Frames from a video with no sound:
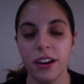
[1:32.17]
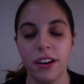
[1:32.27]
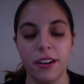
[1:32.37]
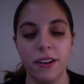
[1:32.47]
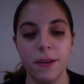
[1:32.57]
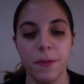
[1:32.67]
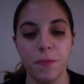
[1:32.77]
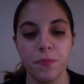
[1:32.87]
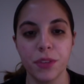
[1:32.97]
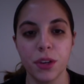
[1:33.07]

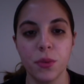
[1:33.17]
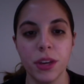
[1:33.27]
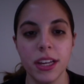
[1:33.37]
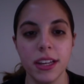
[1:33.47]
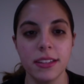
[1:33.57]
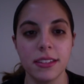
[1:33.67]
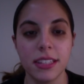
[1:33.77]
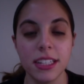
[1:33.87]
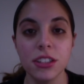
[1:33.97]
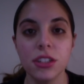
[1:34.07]
Um, we
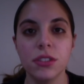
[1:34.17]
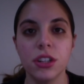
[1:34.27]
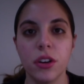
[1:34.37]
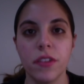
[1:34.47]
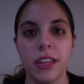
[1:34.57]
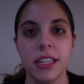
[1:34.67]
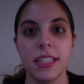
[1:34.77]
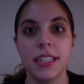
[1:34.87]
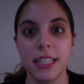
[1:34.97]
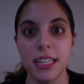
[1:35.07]
still don't know if
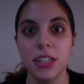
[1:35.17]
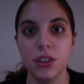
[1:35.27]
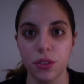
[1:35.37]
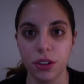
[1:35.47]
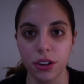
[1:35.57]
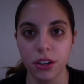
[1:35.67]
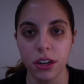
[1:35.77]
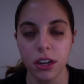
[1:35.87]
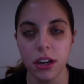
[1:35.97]
he's the Joker,